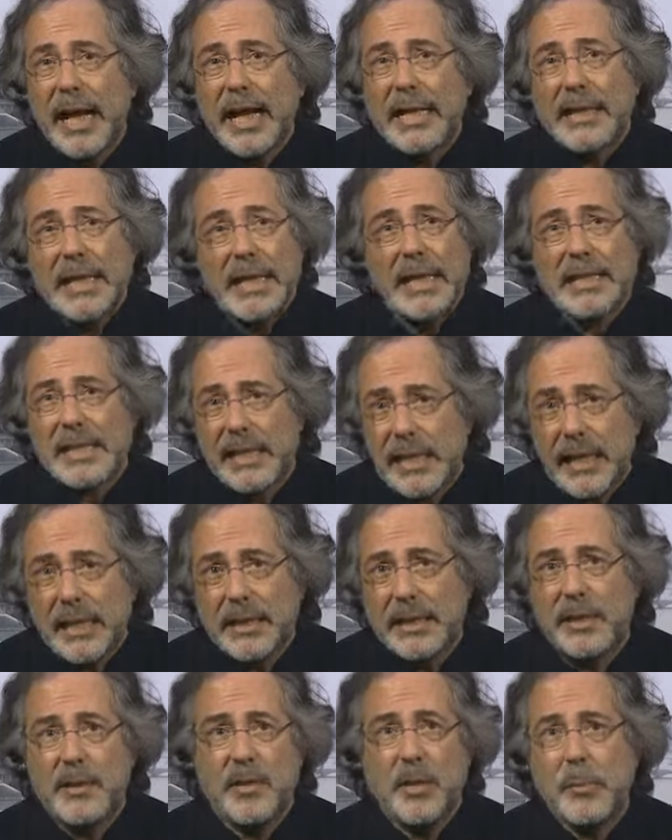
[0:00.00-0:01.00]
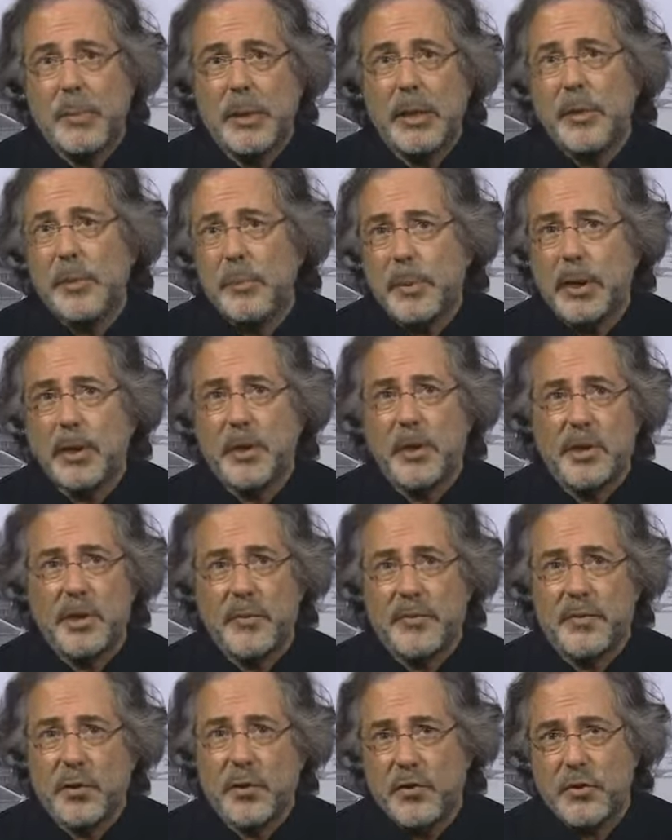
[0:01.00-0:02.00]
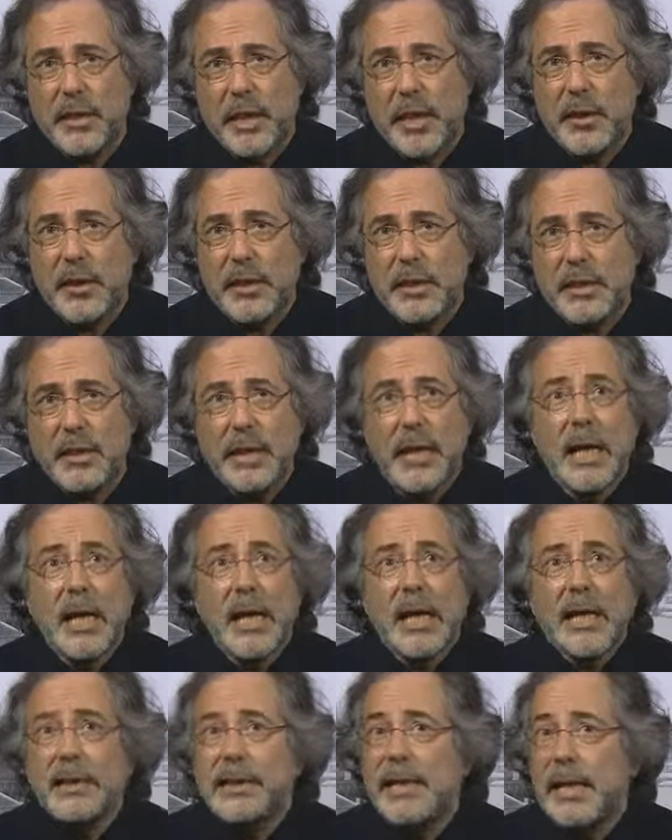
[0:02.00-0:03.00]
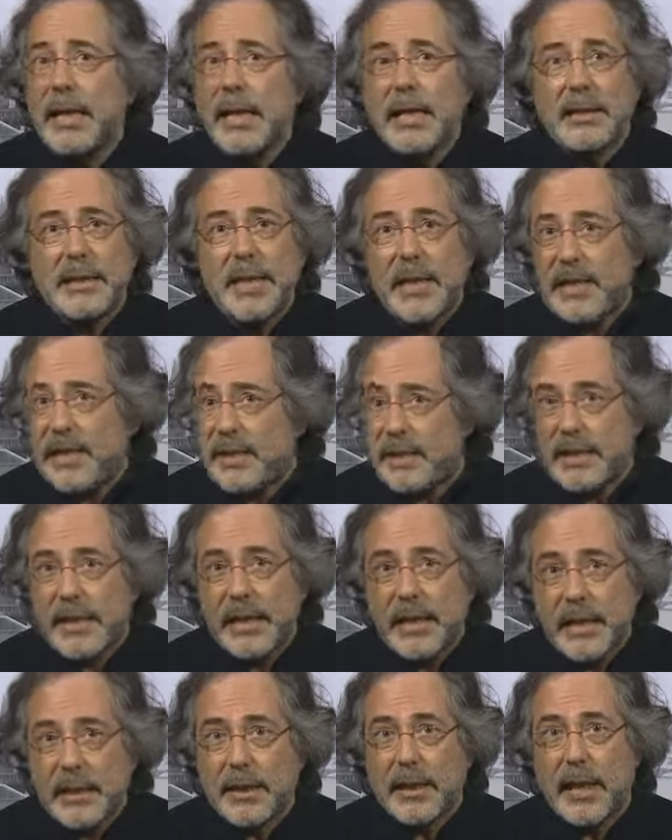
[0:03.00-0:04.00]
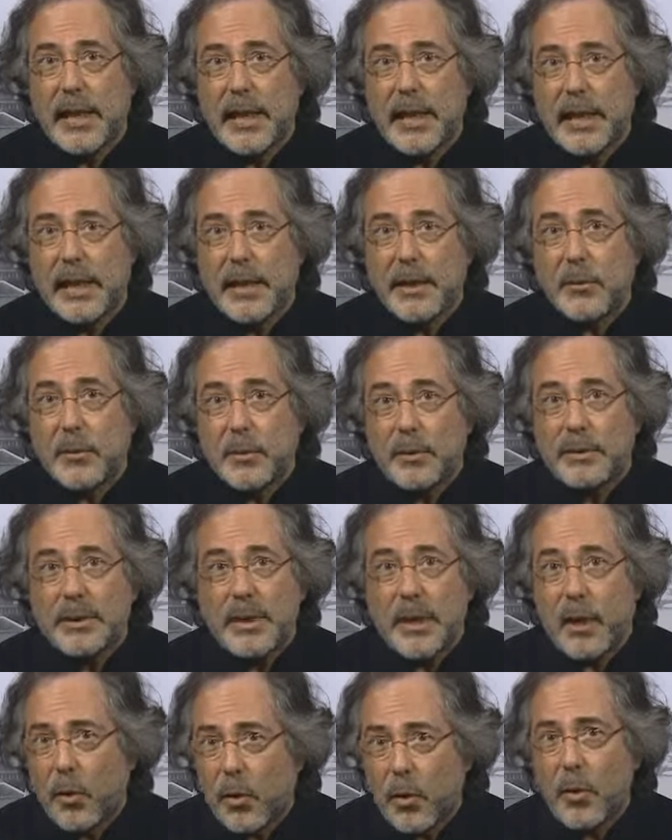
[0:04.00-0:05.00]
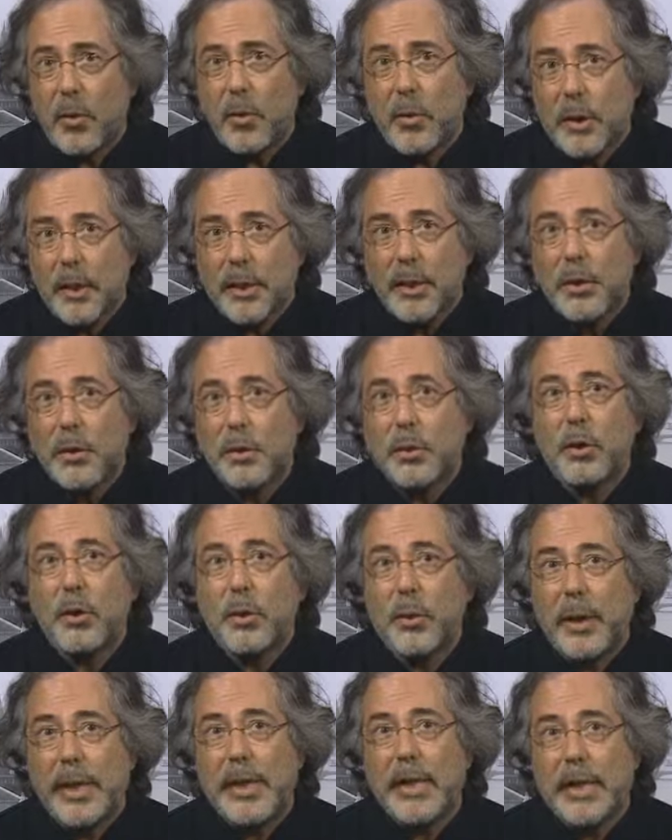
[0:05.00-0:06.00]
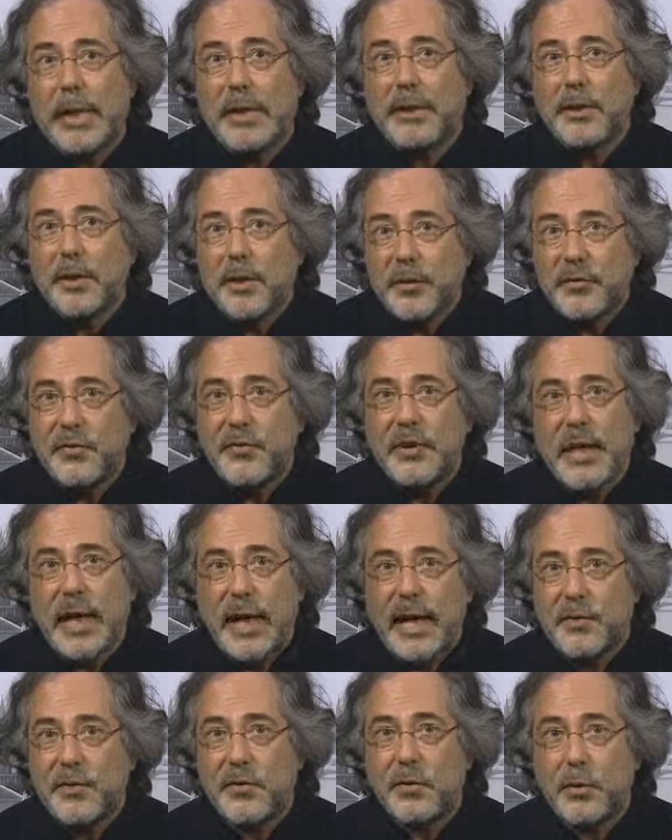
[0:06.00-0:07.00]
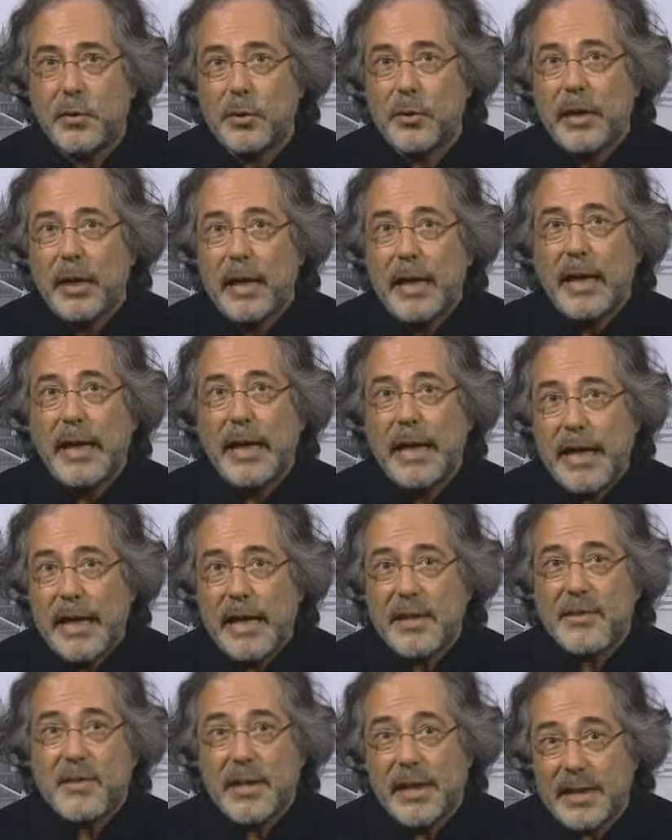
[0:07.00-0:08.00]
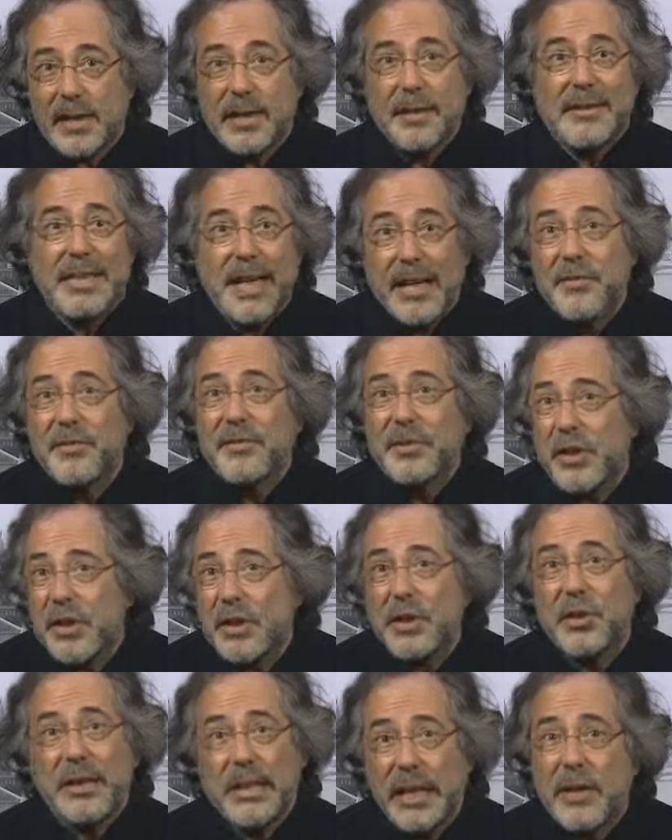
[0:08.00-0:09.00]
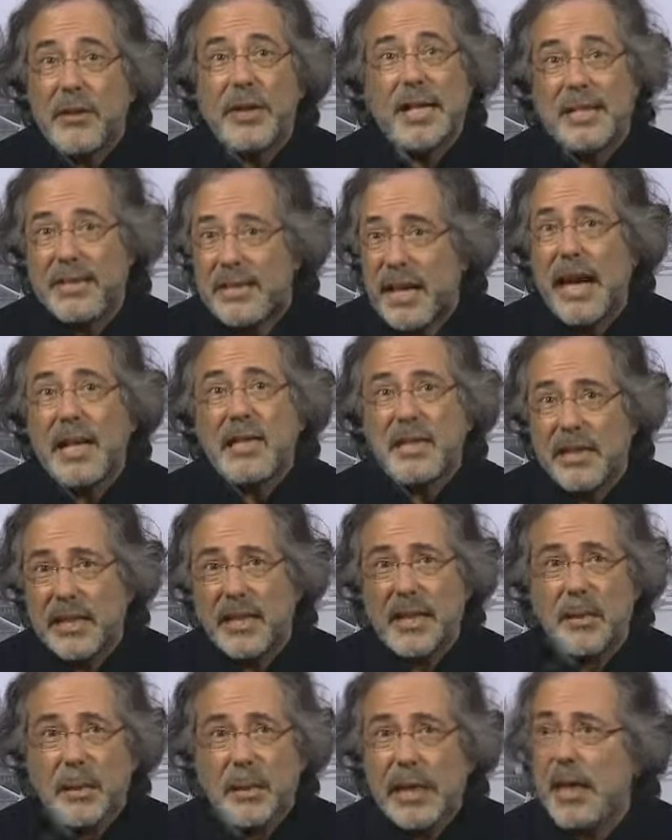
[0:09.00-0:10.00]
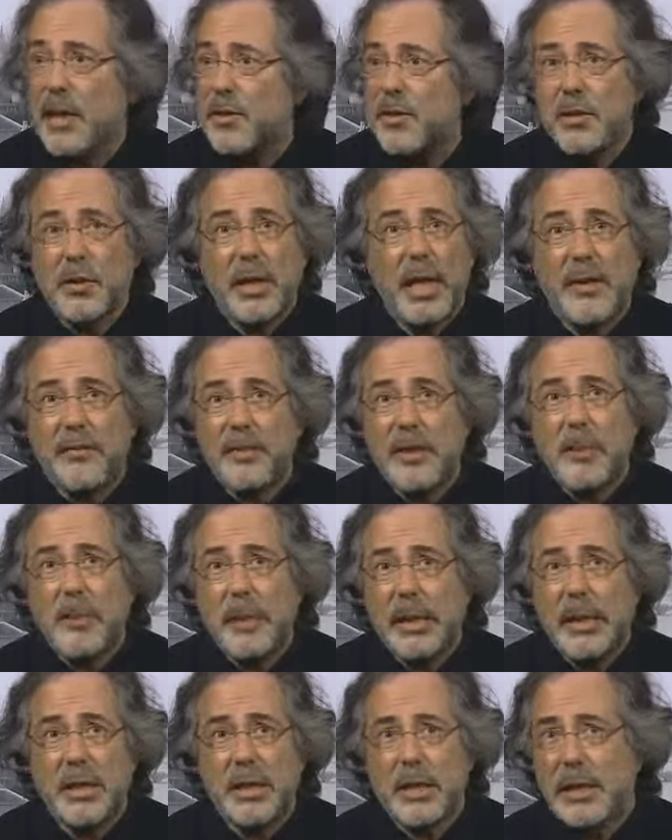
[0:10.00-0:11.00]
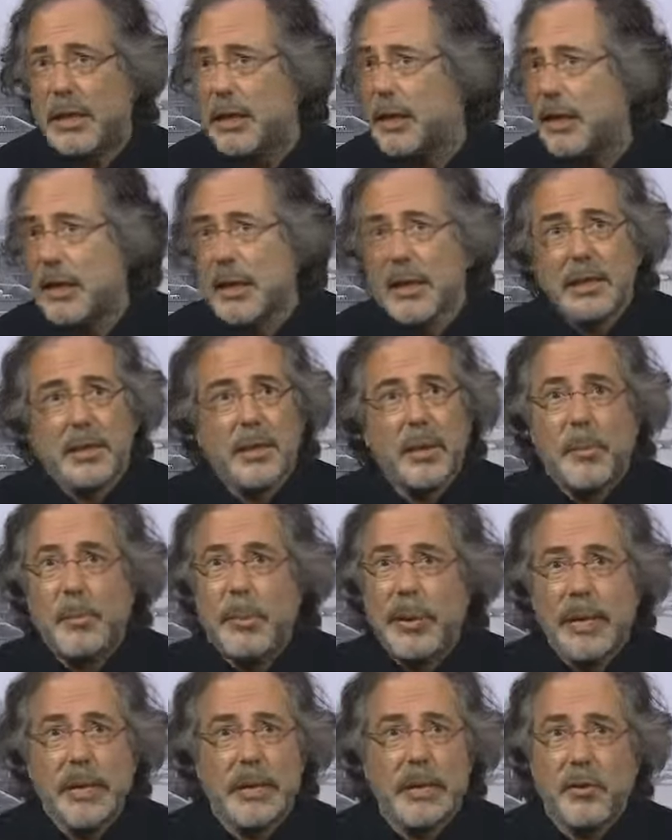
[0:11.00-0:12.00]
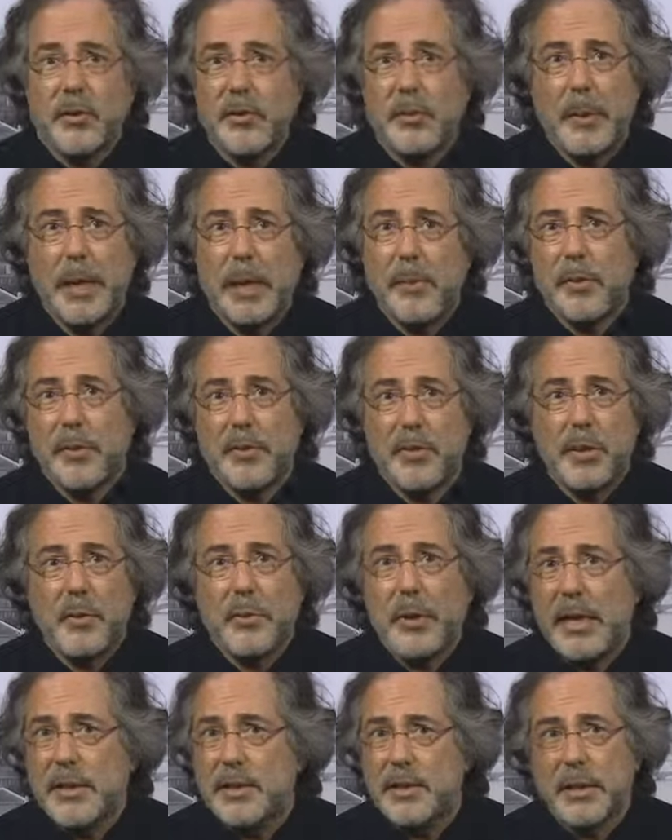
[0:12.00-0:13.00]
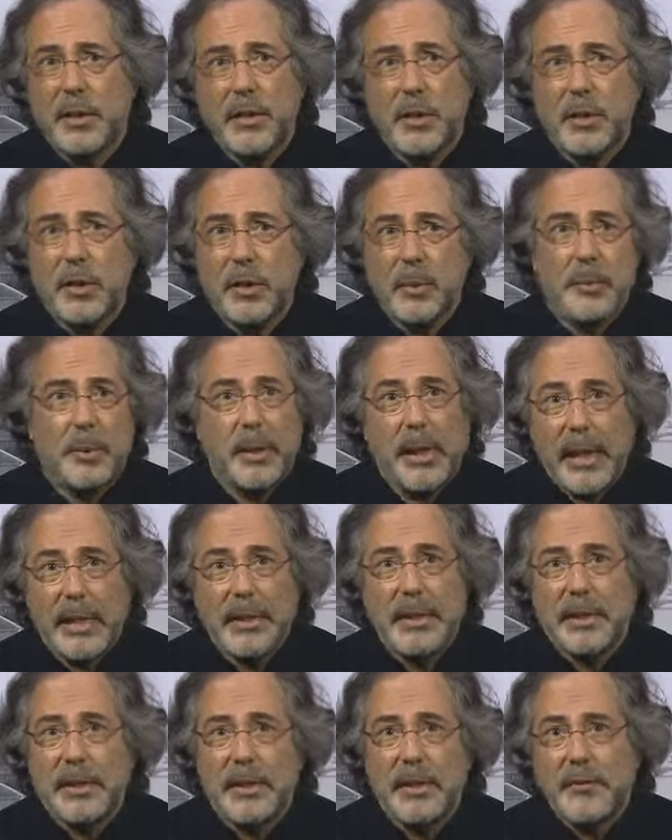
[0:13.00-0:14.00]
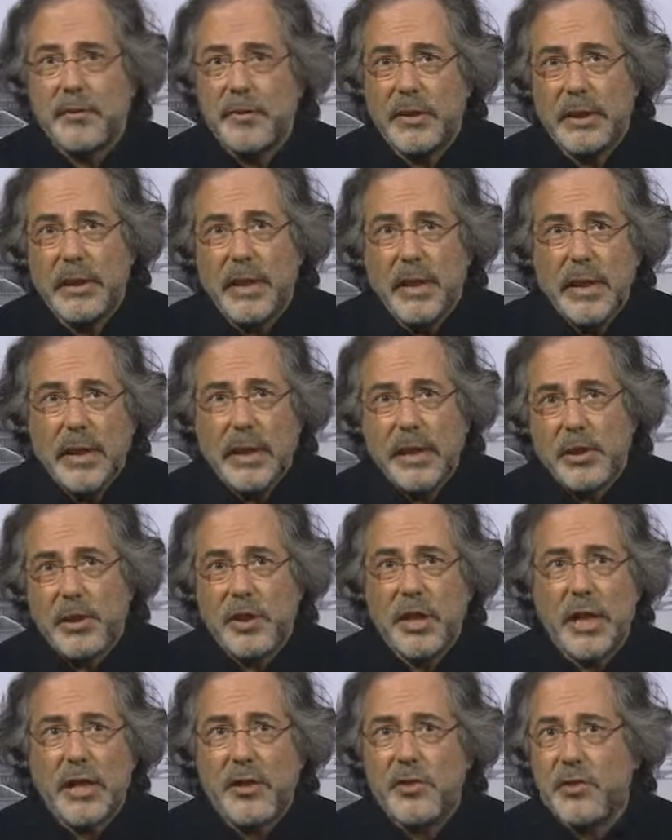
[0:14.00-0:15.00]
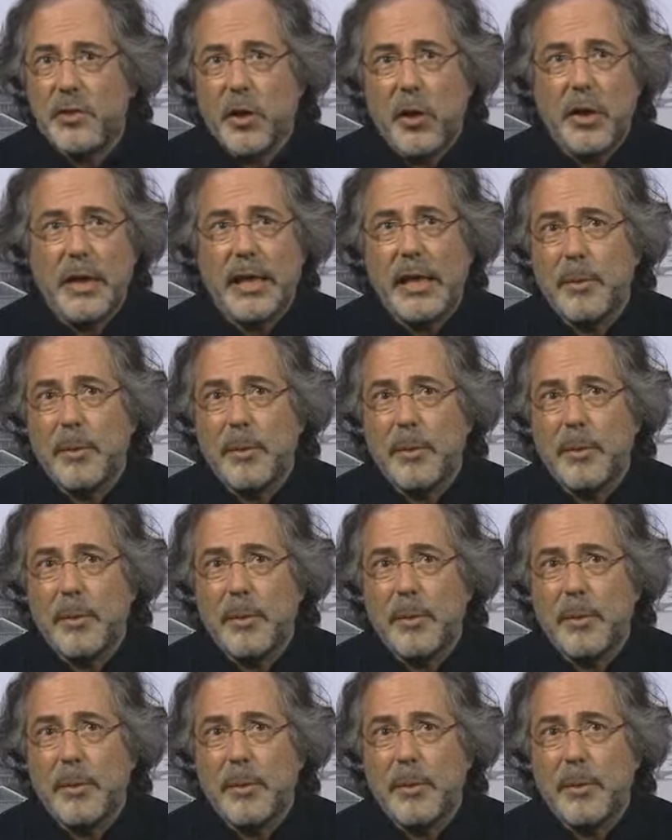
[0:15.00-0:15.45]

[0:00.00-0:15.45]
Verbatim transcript: And they see it disappearing because of austerity. They, they see uh, the whole Ukrainian fiasco as a diversionary tactic, because you have the media, the big newspapers in Western Europe and the T V uh, chains talking